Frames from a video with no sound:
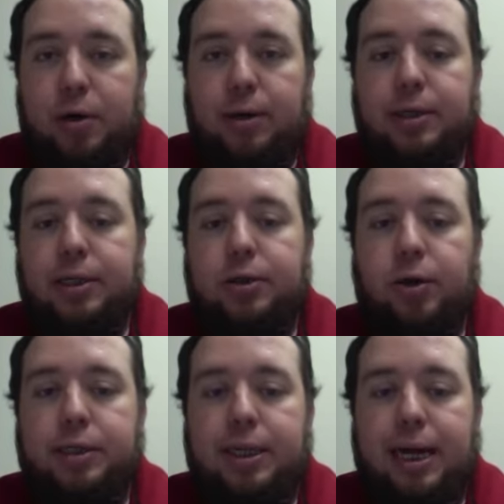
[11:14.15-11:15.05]
on
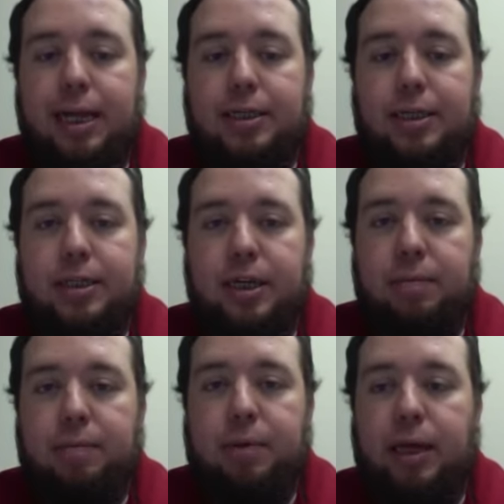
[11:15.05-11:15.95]
discourse analysis
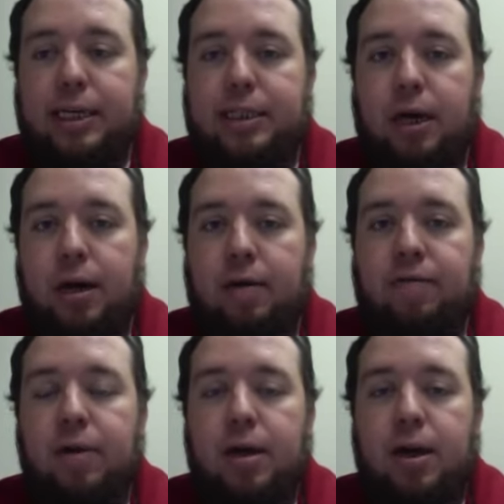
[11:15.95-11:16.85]
in place of